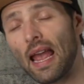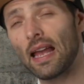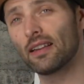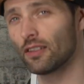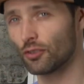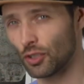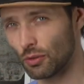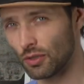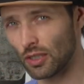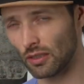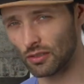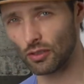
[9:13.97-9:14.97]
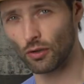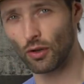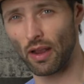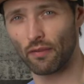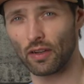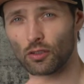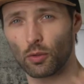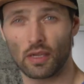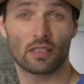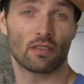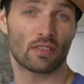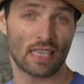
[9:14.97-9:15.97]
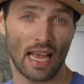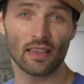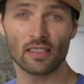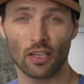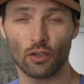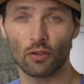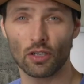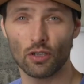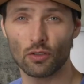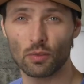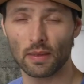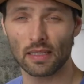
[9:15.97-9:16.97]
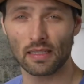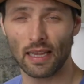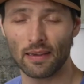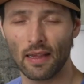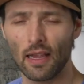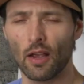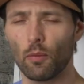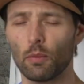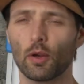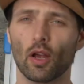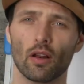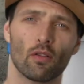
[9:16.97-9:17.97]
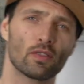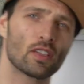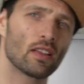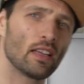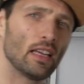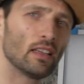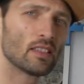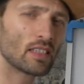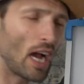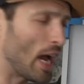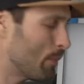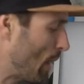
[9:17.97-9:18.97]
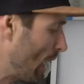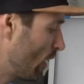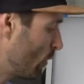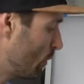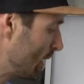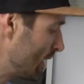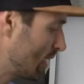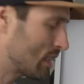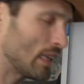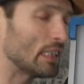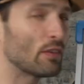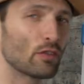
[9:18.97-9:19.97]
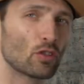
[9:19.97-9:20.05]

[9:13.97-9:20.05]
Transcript: and junior. So you have a choice of stands that you can use with this light. When we go over to the Sky Panel, we see a slightly different